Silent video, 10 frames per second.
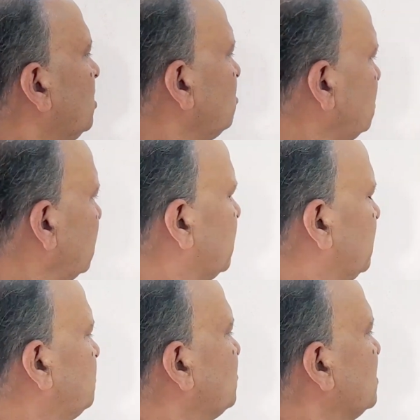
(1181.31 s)
You
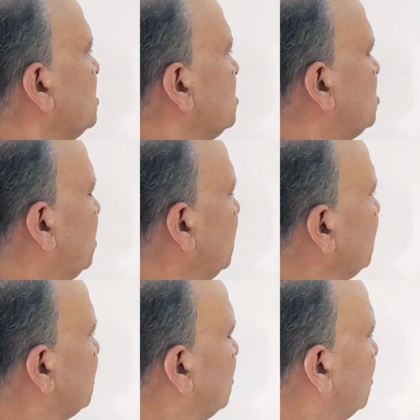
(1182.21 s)
see,
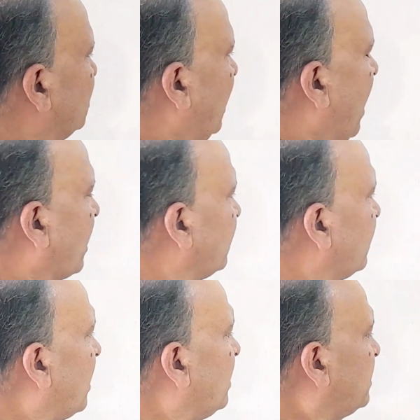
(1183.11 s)
the
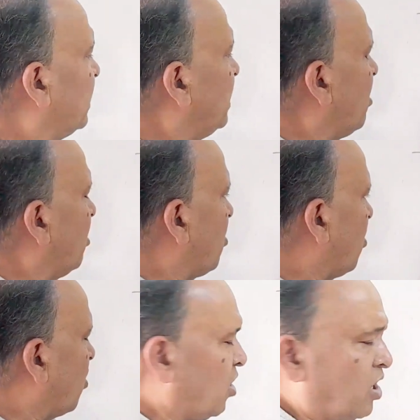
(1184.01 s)
cardinality or
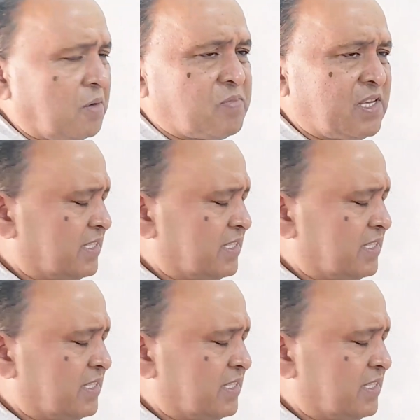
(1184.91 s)
order of the